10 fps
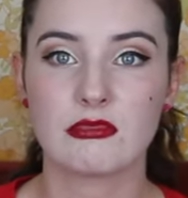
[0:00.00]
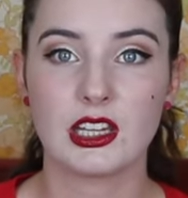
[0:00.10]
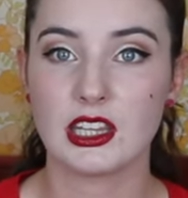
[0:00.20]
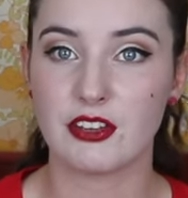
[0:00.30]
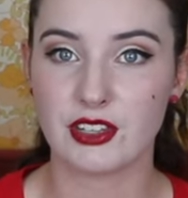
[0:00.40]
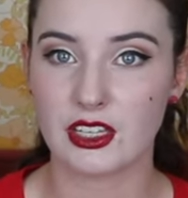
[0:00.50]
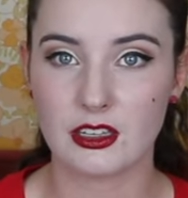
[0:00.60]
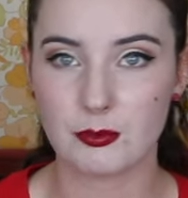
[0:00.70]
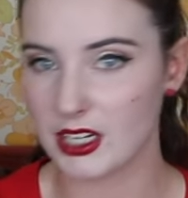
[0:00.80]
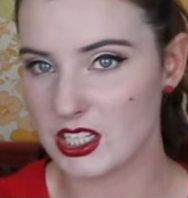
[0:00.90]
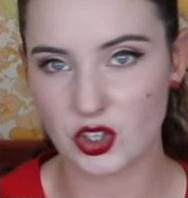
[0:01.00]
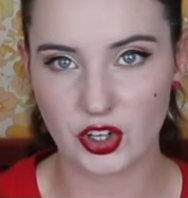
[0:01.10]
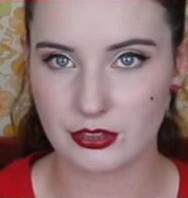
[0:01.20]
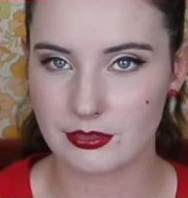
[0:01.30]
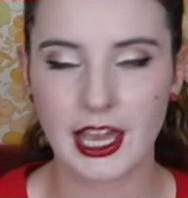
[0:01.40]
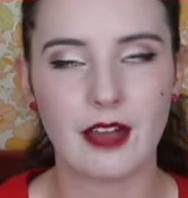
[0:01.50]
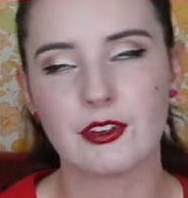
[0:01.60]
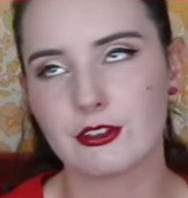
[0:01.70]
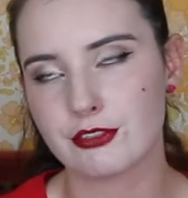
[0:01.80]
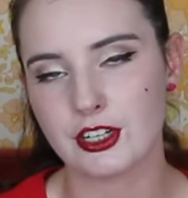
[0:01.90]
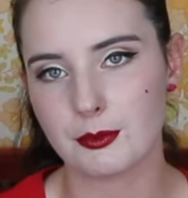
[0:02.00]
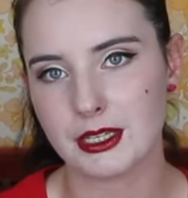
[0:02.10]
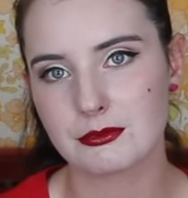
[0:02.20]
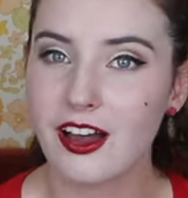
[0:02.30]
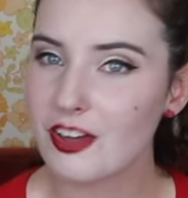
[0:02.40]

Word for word: loving it, but I don't have it in front of me.